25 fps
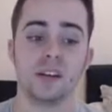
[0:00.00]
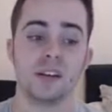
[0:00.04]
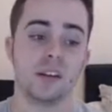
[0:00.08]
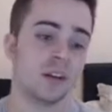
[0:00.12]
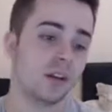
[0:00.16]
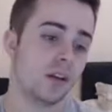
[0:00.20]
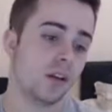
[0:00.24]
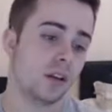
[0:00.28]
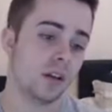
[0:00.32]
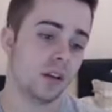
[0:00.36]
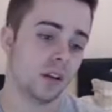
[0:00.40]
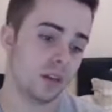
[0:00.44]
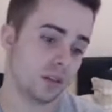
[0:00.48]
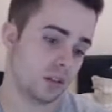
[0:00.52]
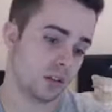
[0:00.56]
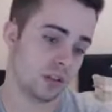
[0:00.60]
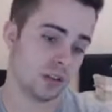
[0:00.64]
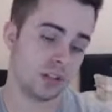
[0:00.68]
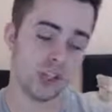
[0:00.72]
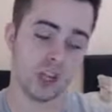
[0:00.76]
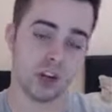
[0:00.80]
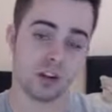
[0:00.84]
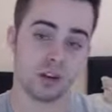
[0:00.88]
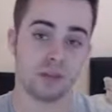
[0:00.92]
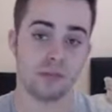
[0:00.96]
I'm going
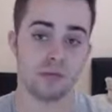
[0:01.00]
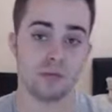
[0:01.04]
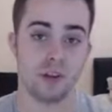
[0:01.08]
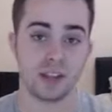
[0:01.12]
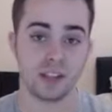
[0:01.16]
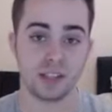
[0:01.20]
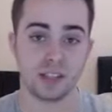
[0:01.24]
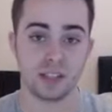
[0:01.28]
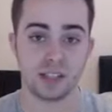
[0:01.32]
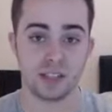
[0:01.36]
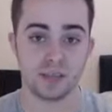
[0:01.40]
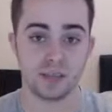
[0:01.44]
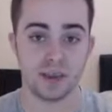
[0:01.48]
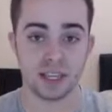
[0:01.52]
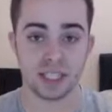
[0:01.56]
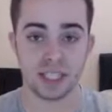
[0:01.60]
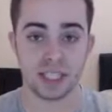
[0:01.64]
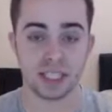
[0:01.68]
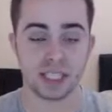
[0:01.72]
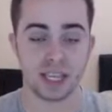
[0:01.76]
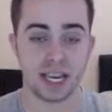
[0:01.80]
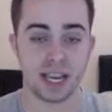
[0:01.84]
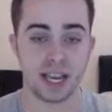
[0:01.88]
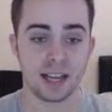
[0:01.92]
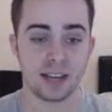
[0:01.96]
to chuck the rest in special
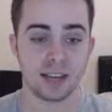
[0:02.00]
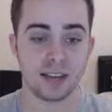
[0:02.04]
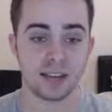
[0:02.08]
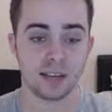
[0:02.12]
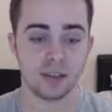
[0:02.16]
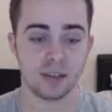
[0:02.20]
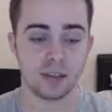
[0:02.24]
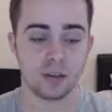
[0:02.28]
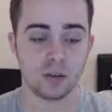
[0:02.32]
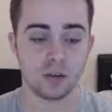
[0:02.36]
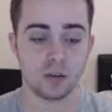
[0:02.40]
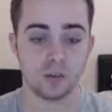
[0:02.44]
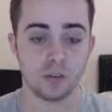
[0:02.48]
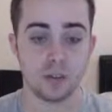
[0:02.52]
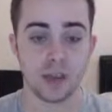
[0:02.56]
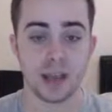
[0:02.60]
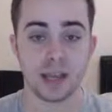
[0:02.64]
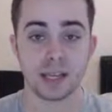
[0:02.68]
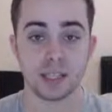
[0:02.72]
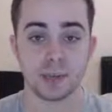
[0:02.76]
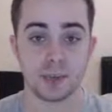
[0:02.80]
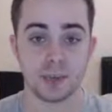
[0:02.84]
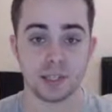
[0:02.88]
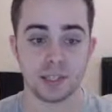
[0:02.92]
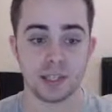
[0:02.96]
attack, or
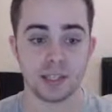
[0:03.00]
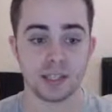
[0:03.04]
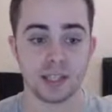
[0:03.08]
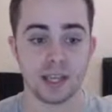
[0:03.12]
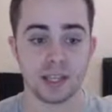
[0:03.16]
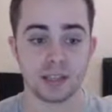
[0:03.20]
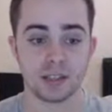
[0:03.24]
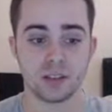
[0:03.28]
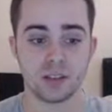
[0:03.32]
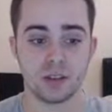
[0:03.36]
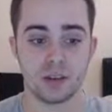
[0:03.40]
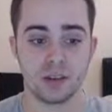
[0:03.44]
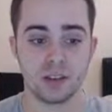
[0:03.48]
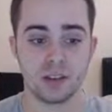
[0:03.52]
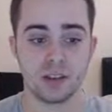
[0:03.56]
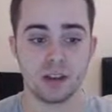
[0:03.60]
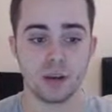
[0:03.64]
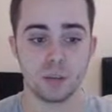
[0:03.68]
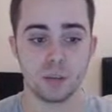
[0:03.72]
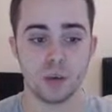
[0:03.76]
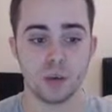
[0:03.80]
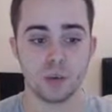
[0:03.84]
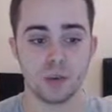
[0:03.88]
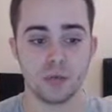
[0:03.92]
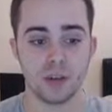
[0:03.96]
max special attack, sorry, and then I'll
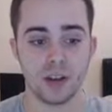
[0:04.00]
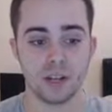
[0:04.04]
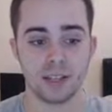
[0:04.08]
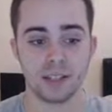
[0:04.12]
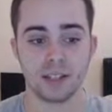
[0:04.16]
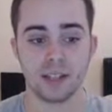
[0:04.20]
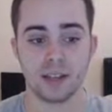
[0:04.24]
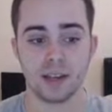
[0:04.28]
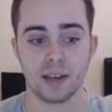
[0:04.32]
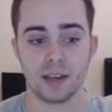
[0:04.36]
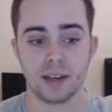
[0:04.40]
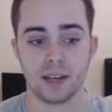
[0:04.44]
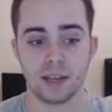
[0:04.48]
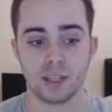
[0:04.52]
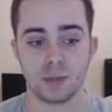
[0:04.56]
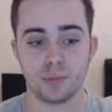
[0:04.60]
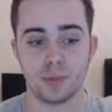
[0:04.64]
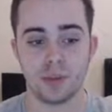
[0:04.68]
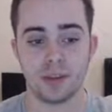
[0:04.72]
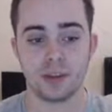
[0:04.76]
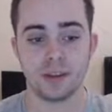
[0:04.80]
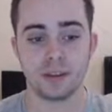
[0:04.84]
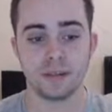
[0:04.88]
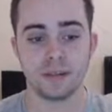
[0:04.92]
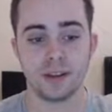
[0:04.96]
put the rest in HP
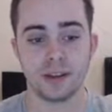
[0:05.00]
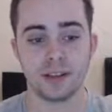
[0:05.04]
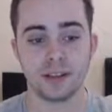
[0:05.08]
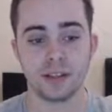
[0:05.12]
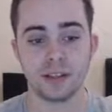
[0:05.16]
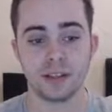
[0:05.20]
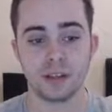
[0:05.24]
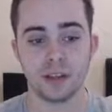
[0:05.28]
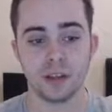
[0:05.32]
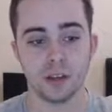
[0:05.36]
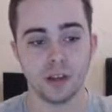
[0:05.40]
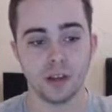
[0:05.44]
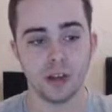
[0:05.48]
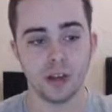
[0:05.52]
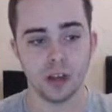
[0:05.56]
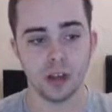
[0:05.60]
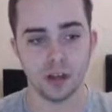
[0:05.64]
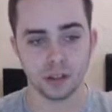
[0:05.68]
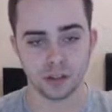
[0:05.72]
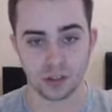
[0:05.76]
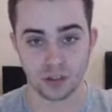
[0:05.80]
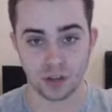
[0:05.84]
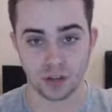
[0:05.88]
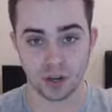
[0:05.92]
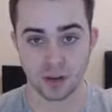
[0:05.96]
and defense to,
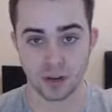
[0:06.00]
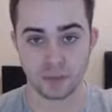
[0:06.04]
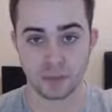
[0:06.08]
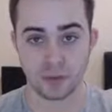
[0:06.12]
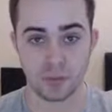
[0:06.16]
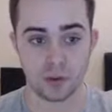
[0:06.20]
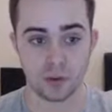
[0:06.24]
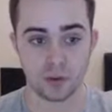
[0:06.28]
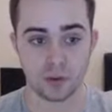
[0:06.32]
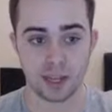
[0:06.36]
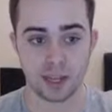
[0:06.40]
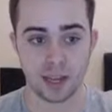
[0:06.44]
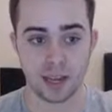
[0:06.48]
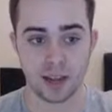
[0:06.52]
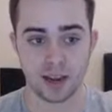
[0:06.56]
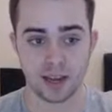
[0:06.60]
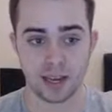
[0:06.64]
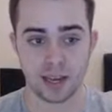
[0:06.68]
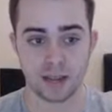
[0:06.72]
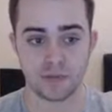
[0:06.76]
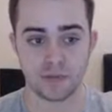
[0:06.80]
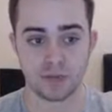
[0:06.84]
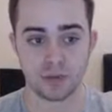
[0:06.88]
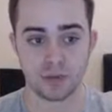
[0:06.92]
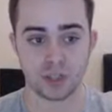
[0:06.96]
to try and be bulky. I
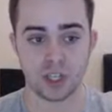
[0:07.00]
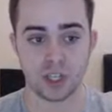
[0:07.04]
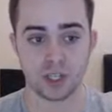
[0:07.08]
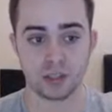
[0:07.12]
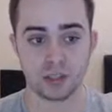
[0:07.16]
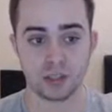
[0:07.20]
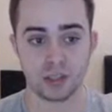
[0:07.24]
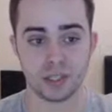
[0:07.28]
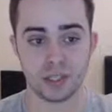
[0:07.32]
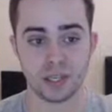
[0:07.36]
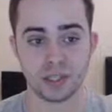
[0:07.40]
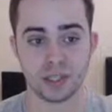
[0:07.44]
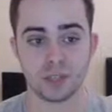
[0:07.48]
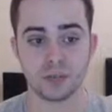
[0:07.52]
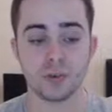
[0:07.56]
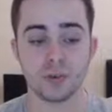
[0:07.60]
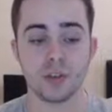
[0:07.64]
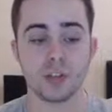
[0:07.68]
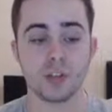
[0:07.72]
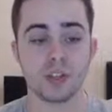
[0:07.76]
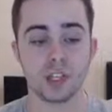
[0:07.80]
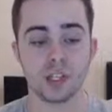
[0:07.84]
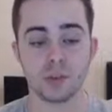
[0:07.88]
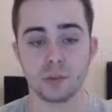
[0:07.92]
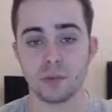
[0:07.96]
have got shield dust,
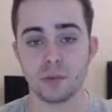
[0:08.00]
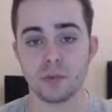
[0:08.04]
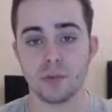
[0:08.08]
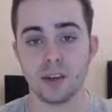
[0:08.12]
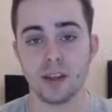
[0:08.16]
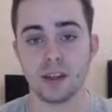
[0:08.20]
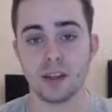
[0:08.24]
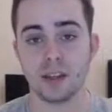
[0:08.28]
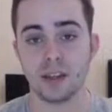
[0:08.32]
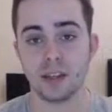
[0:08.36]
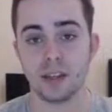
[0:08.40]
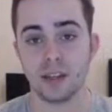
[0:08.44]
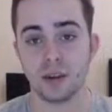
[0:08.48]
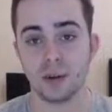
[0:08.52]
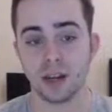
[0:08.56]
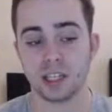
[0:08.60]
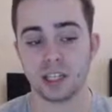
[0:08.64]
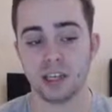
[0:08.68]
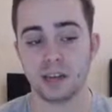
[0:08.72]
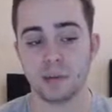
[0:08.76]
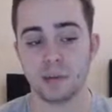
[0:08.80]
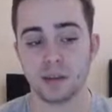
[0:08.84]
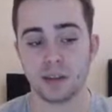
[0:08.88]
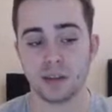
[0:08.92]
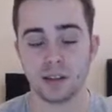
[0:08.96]
which does prevent you
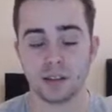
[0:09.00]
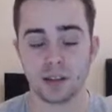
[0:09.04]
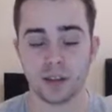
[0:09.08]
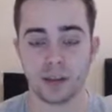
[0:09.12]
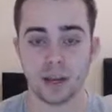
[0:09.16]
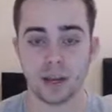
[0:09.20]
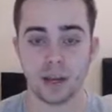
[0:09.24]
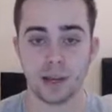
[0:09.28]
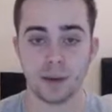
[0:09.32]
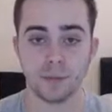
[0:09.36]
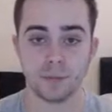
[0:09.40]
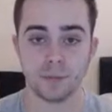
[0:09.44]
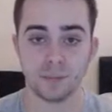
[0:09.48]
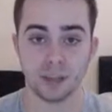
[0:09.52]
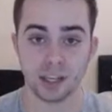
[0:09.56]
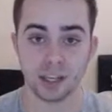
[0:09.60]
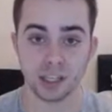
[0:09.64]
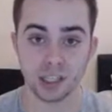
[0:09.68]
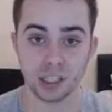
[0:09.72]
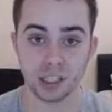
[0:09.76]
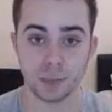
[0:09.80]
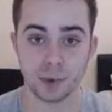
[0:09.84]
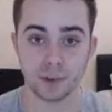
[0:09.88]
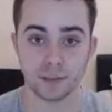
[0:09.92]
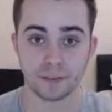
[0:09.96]
actually being um,
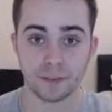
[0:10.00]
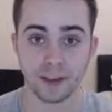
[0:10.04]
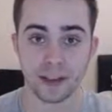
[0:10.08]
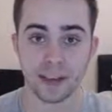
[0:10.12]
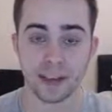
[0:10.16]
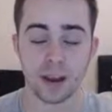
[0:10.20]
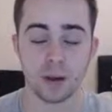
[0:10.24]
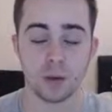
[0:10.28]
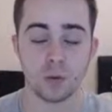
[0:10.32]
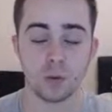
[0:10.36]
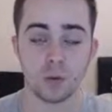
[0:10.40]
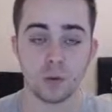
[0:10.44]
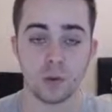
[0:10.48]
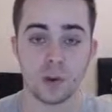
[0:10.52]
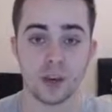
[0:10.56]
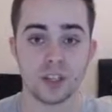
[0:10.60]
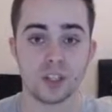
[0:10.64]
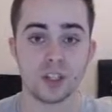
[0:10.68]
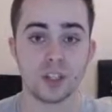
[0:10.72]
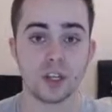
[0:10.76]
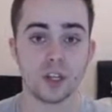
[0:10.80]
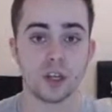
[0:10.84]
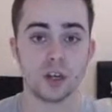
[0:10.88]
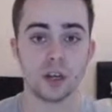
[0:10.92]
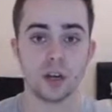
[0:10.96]
flinched by fake out,
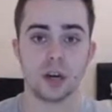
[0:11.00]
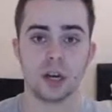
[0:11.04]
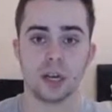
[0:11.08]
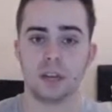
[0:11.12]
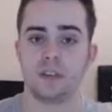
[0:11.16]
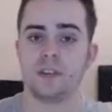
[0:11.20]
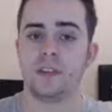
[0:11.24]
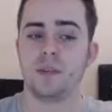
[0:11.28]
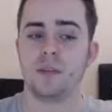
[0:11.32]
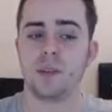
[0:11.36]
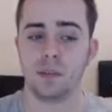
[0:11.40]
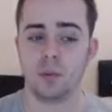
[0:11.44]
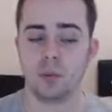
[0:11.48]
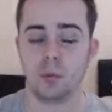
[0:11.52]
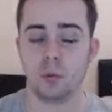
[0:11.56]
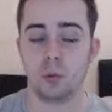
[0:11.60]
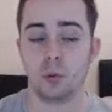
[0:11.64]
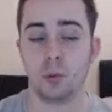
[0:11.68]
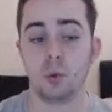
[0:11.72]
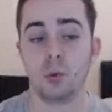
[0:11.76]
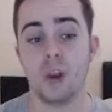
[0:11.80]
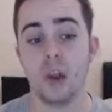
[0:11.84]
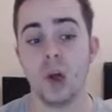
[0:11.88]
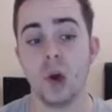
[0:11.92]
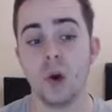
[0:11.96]
which I think many people
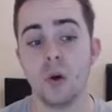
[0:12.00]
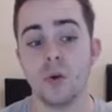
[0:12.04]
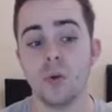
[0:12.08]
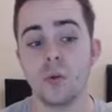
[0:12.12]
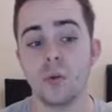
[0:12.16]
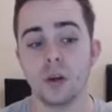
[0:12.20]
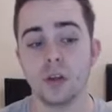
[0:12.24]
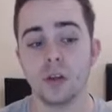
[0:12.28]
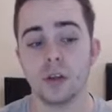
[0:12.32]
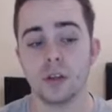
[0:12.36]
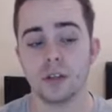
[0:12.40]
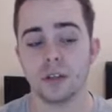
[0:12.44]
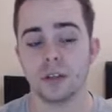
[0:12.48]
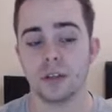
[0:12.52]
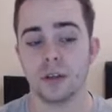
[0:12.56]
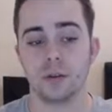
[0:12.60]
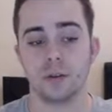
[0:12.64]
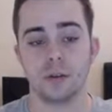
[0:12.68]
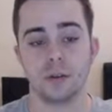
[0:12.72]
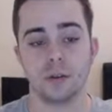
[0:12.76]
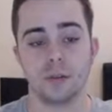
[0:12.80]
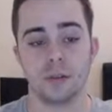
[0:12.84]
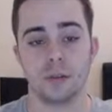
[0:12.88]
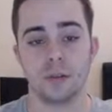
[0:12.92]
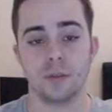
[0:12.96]
will know, so
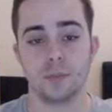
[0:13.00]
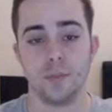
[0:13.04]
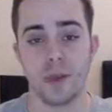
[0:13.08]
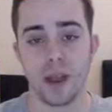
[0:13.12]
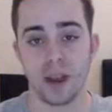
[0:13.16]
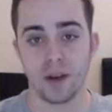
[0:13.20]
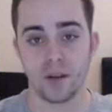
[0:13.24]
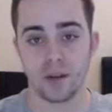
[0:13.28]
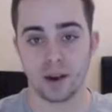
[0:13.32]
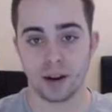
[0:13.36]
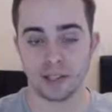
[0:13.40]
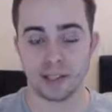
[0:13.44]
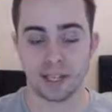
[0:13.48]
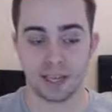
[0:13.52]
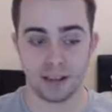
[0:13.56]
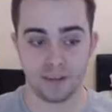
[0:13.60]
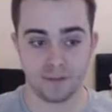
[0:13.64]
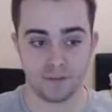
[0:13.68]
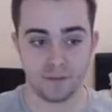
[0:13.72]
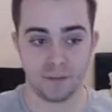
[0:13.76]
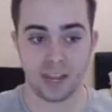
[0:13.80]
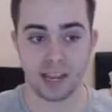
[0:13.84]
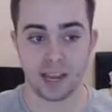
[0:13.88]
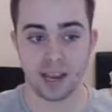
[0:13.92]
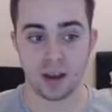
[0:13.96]
the better I can take a
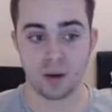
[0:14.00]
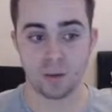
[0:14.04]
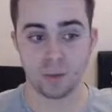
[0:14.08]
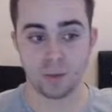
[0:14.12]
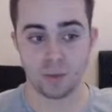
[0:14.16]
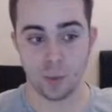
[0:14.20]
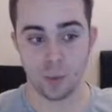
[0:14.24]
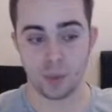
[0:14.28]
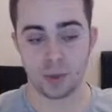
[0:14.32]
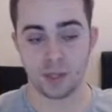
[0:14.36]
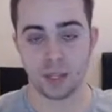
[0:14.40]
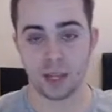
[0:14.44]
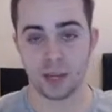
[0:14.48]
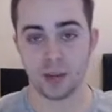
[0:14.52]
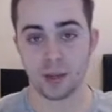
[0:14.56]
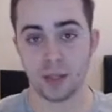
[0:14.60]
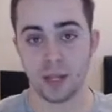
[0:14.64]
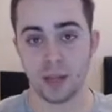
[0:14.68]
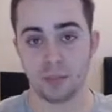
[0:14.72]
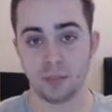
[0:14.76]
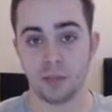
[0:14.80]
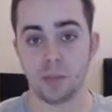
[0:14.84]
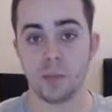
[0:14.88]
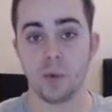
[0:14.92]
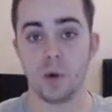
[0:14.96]
Fake Out from a potential
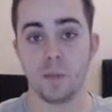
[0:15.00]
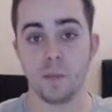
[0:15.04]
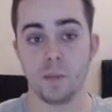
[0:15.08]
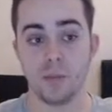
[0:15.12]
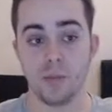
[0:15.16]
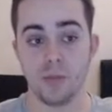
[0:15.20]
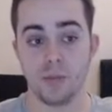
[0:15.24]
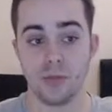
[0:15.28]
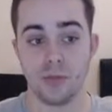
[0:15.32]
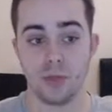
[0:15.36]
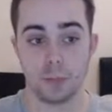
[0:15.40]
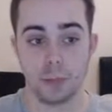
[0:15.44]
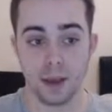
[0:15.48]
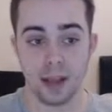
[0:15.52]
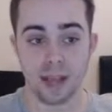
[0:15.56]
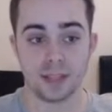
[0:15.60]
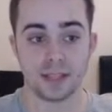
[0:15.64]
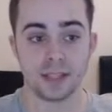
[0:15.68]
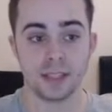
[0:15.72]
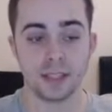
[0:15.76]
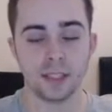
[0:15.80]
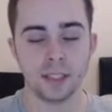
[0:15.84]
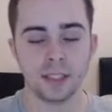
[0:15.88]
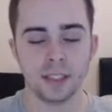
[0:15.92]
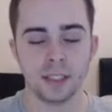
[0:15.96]
Amber the
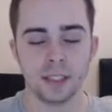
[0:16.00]
better.